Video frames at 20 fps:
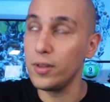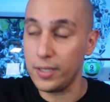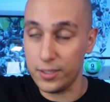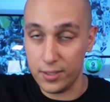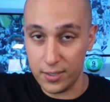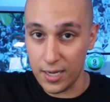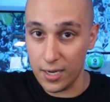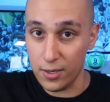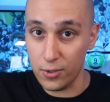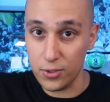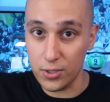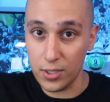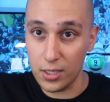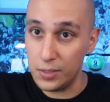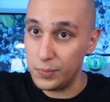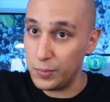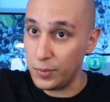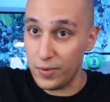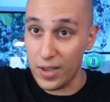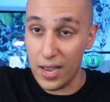the standard
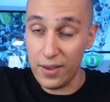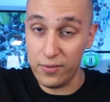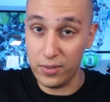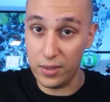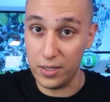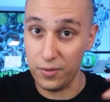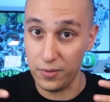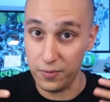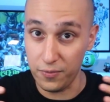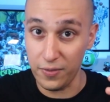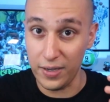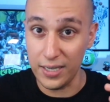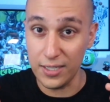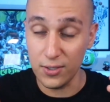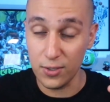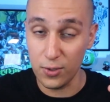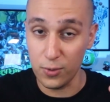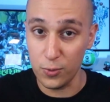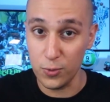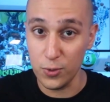setup of having them
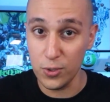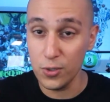face to